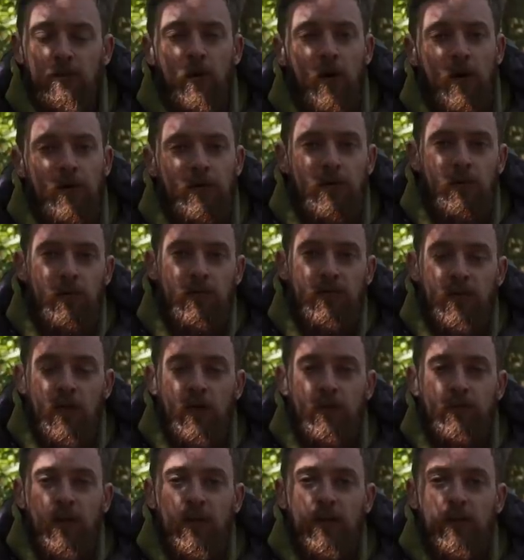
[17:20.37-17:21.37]
not only with
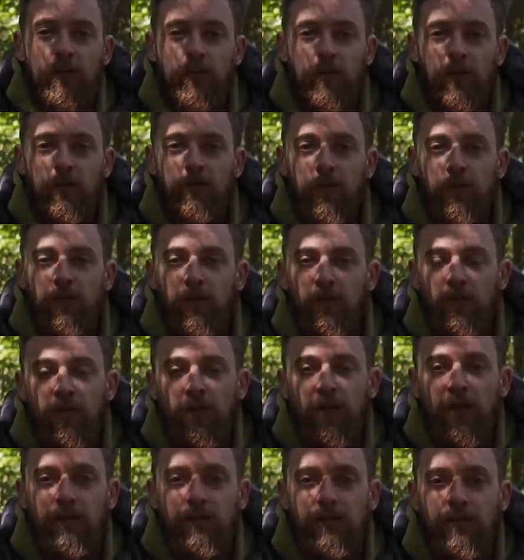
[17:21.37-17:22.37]
self-takes, but if you're doing
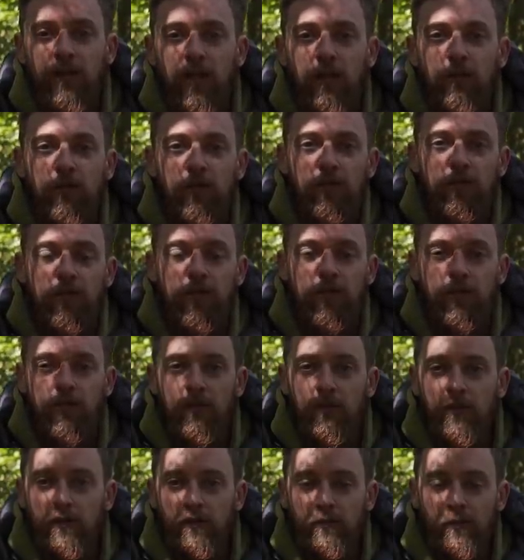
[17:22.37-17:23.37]
landscapes or if you're doing
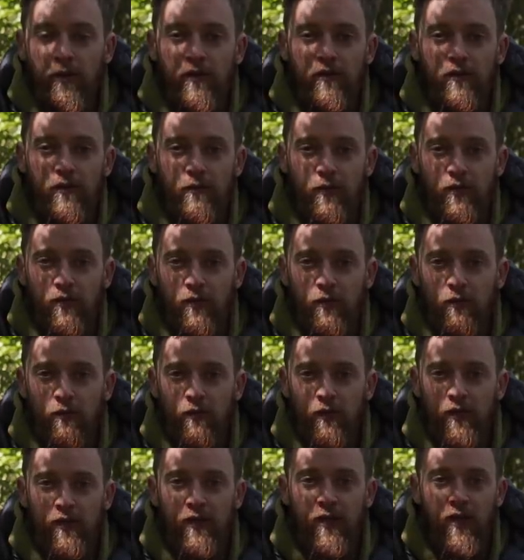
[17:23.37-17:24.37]
long exposure
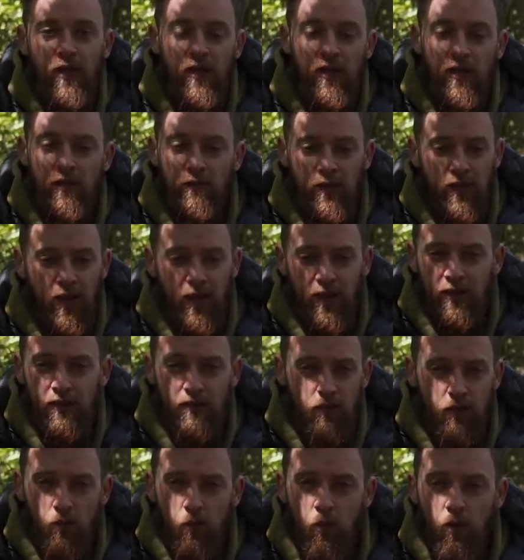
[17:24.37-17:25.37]
photography, if you get any
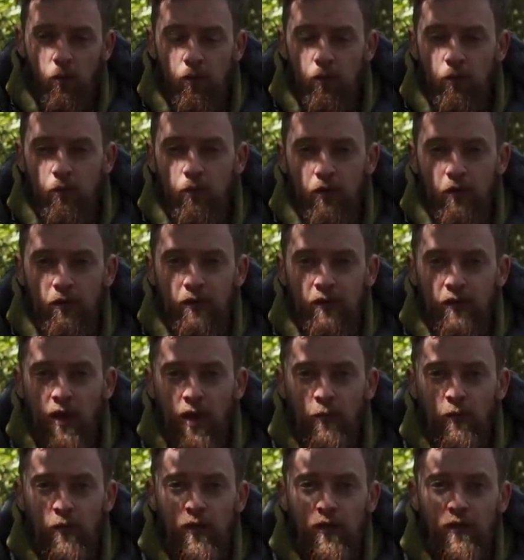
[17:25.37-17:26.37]
sort of wobble on the
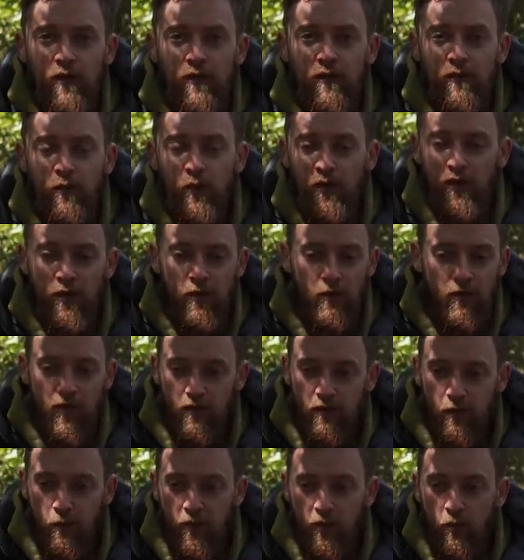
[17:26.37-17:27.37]
camera where
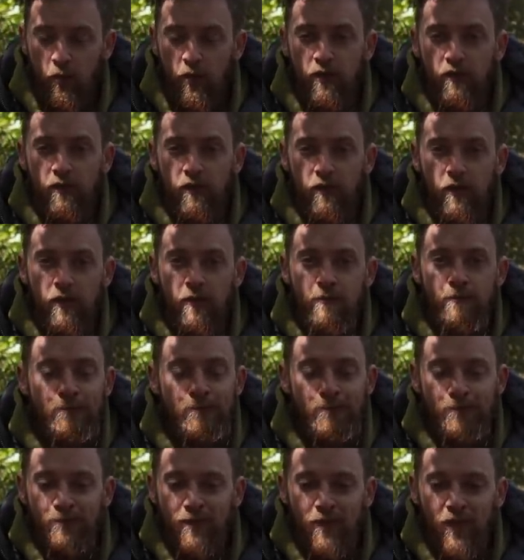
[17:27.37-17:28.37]
it's a bit windy,
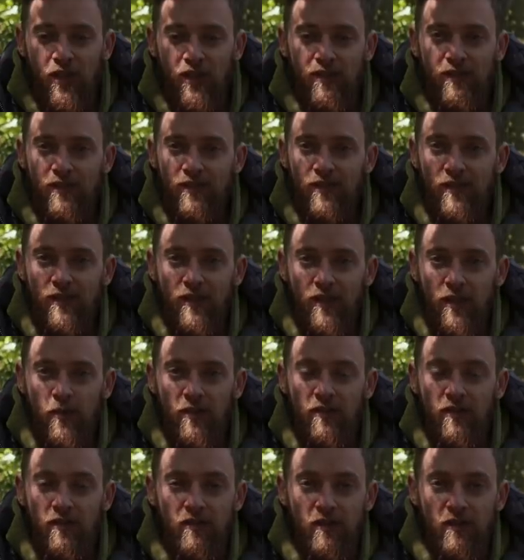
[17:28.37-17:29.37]
then the
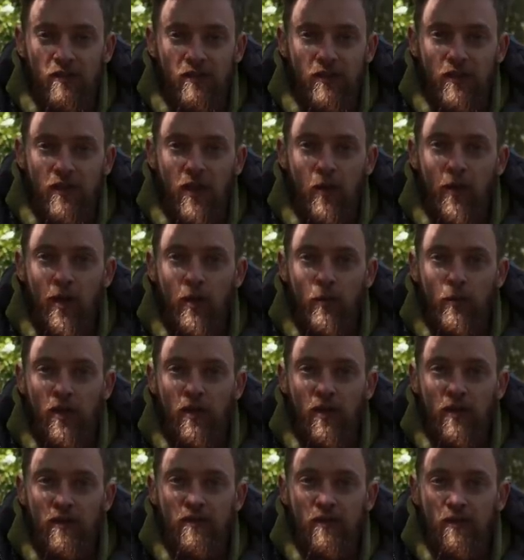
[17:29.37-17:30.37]
image is just going to come out
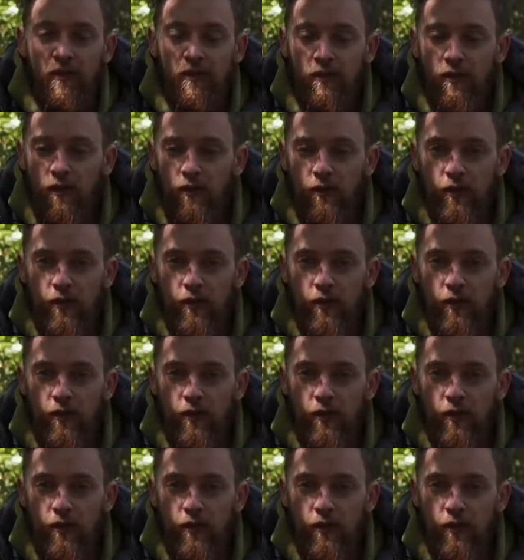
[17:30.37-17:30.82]
blurred, so it's no